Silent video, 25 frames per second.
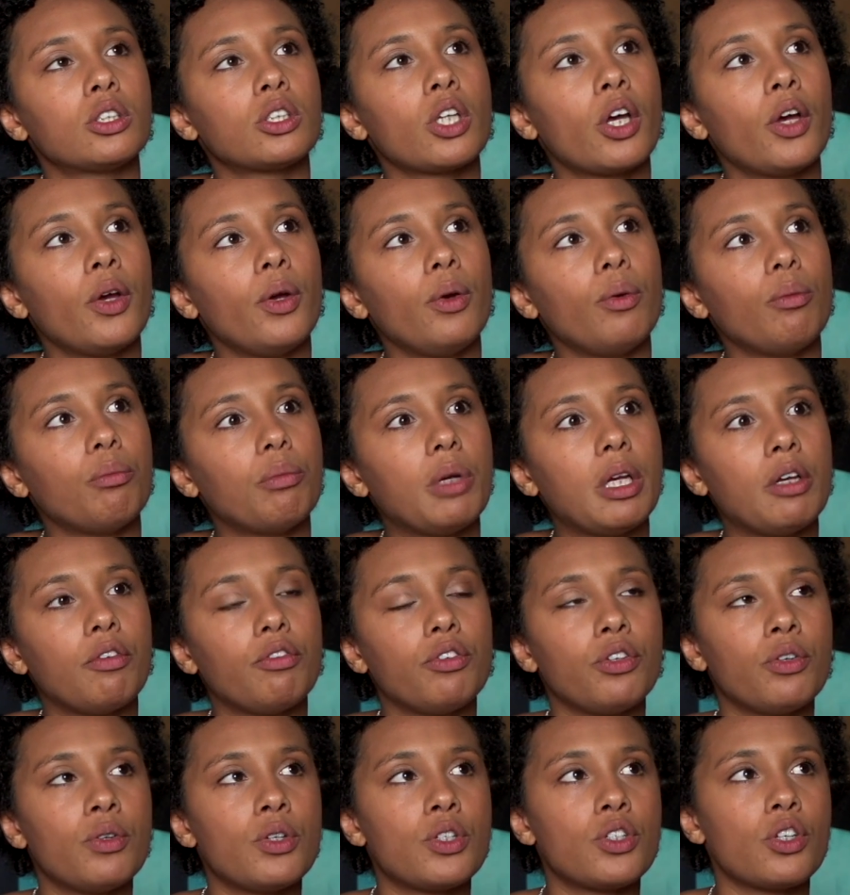So
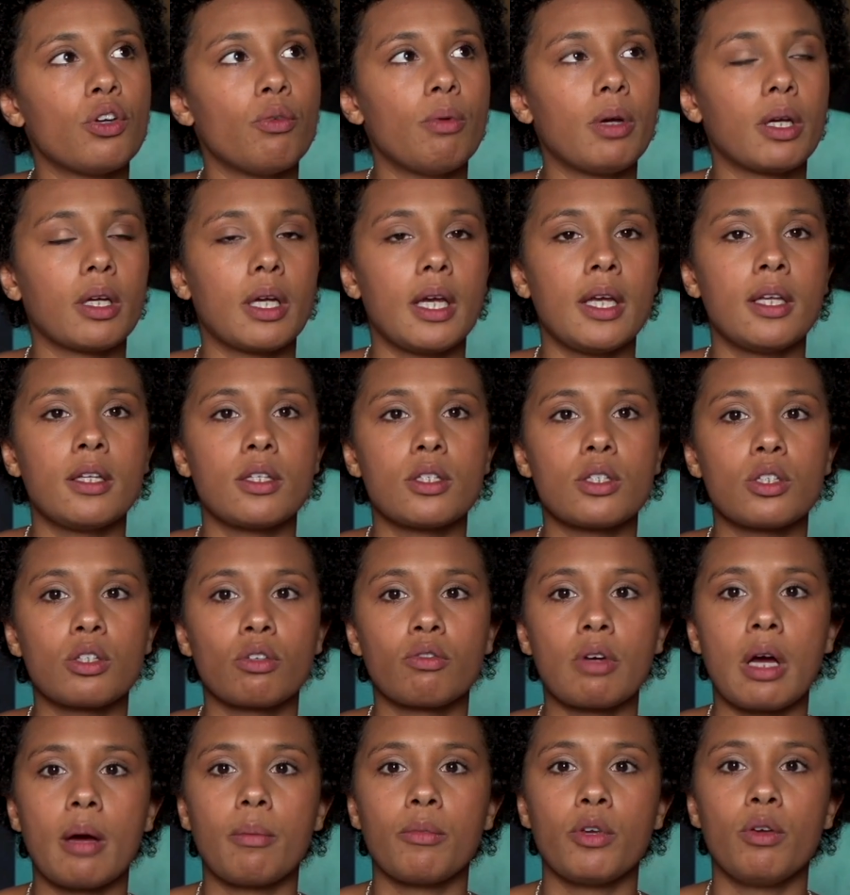if you're doing
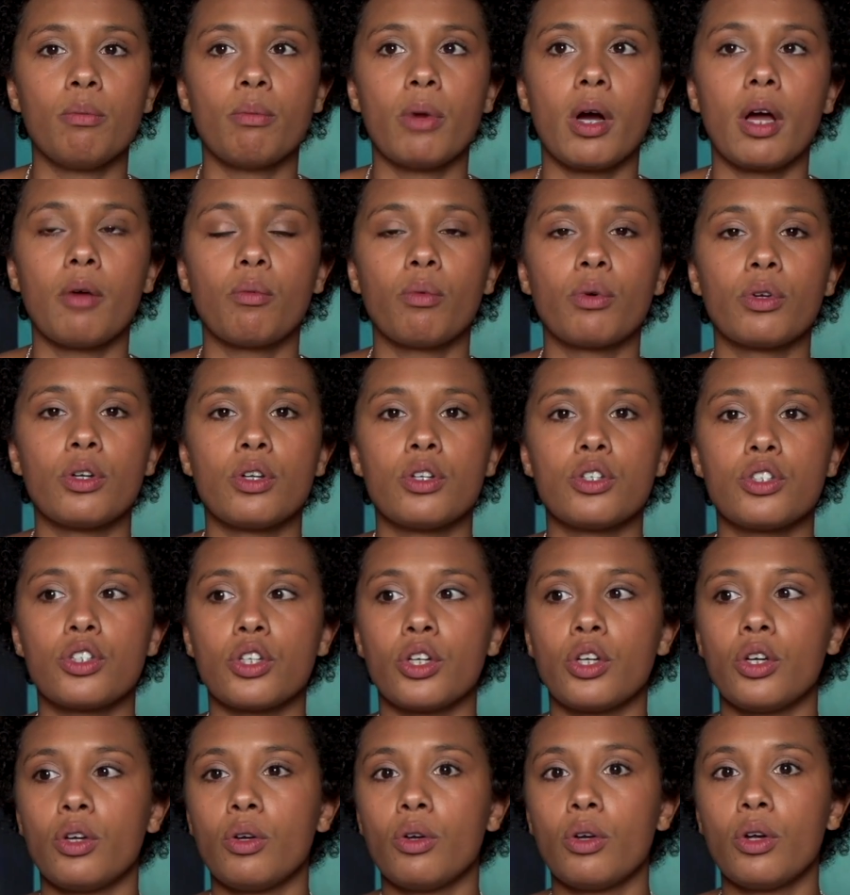Instagram, you might want
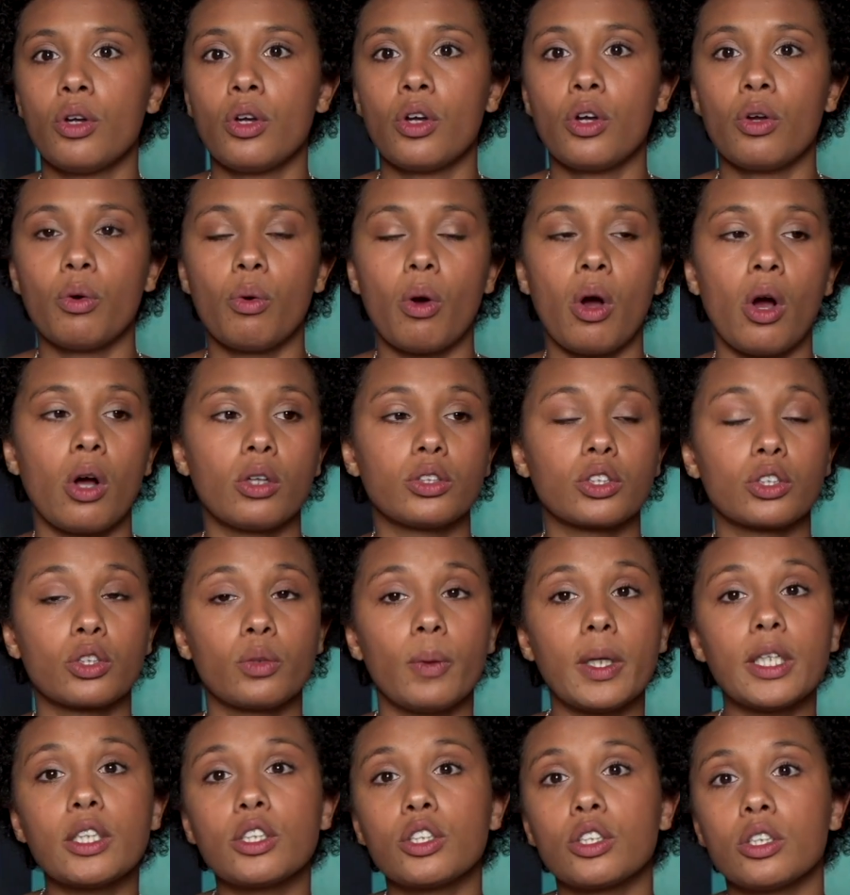to ask
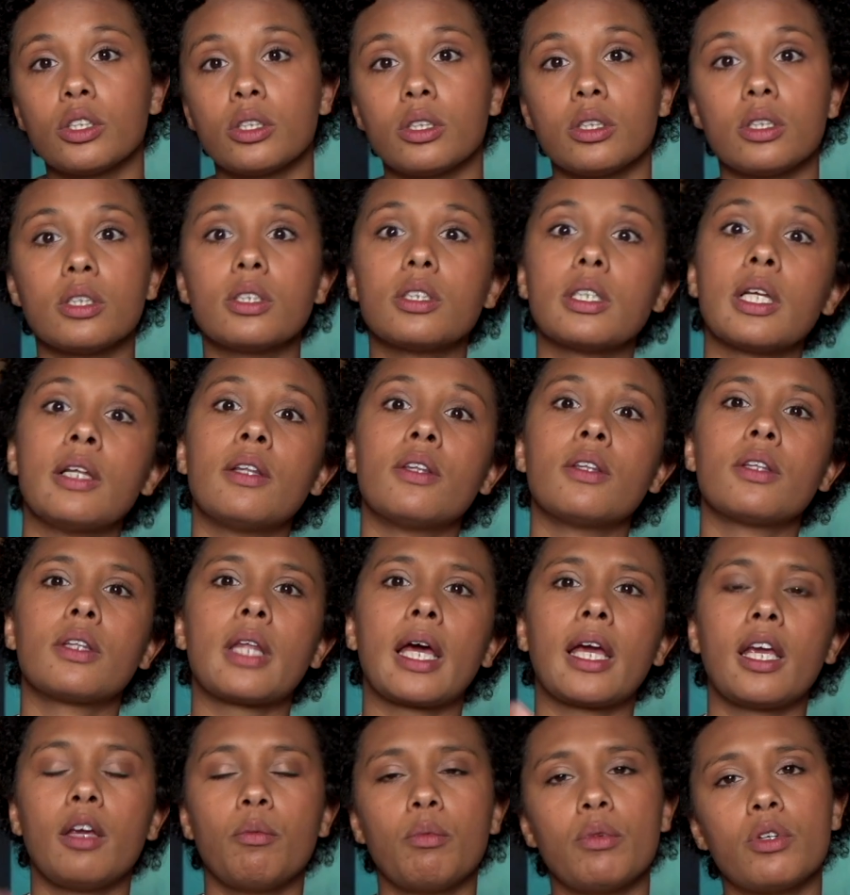questions, and
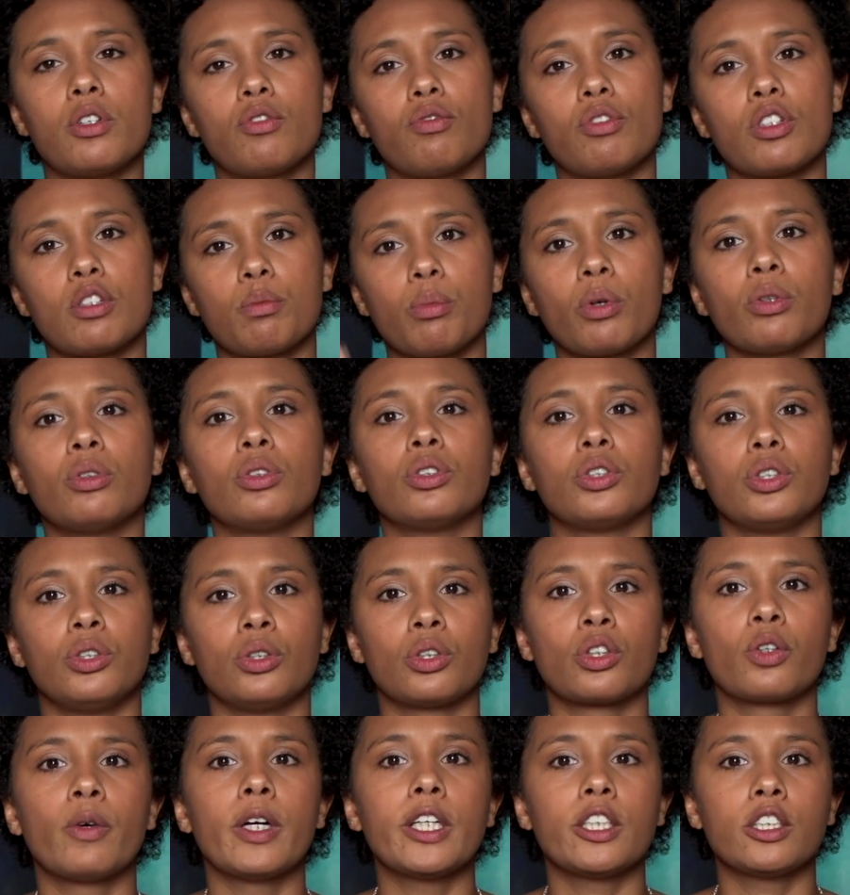they would respond to
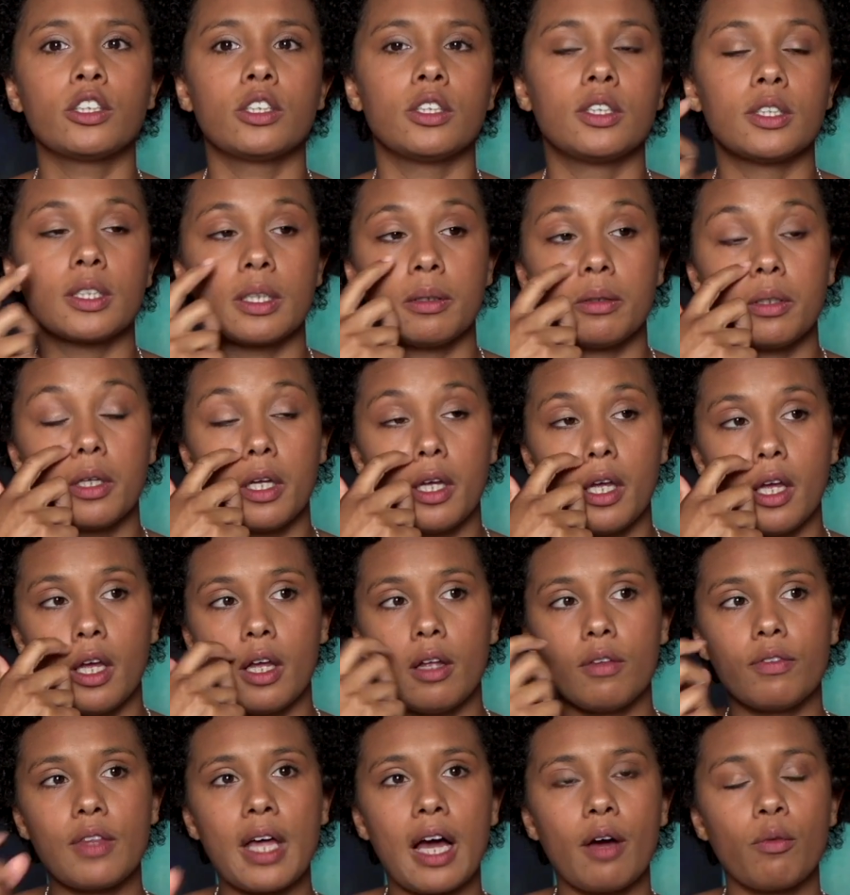your questions. And
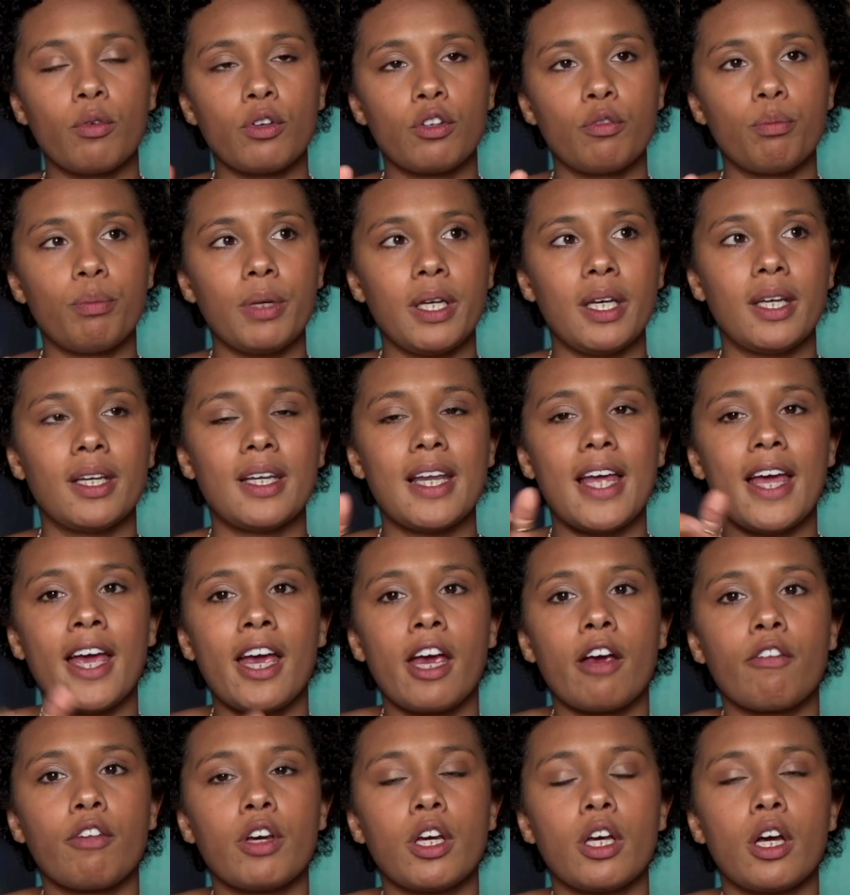that would be an
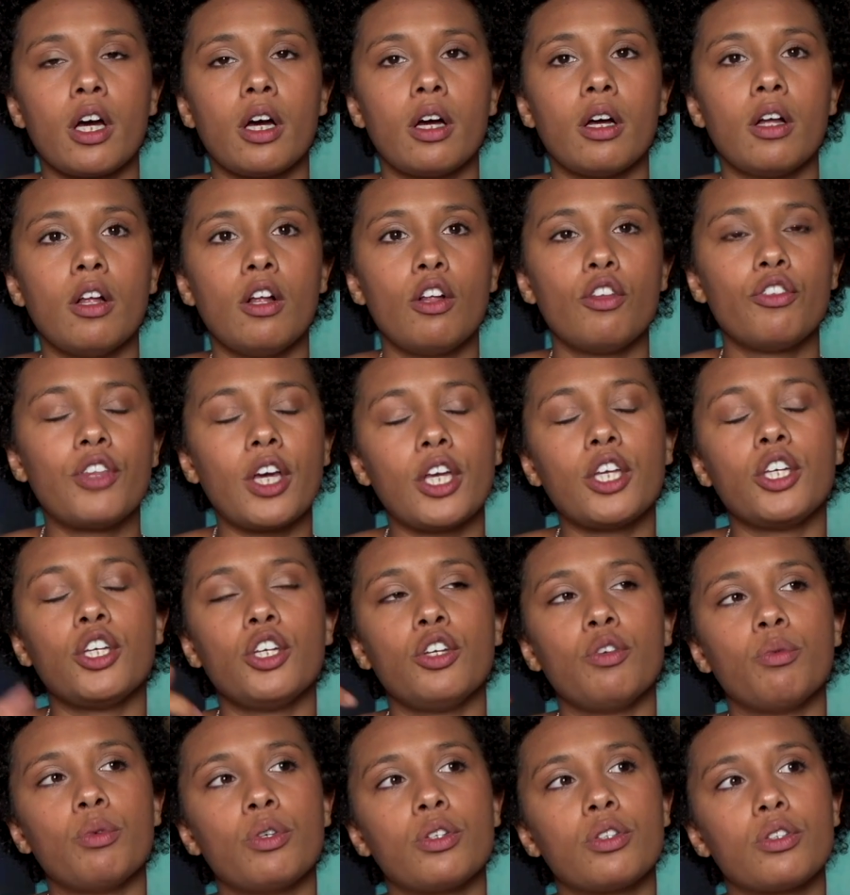area that
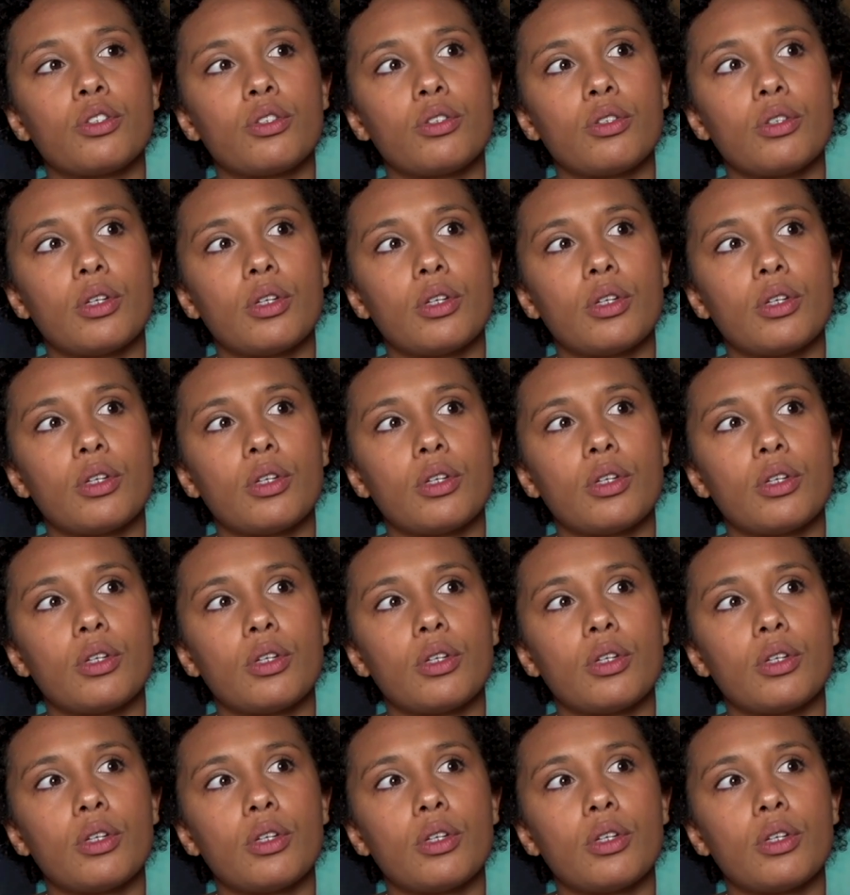you would